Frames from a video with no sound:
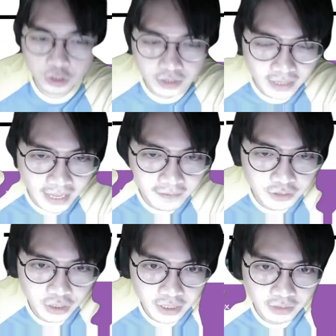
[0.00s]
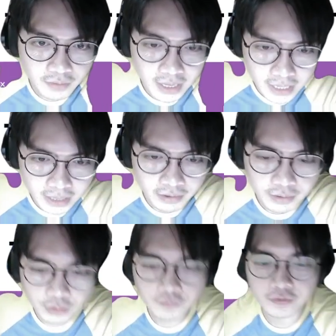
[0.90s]
that I've shaded right here?
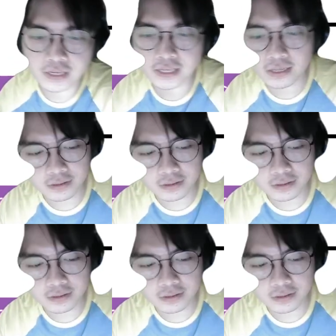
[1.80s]
Hopefully,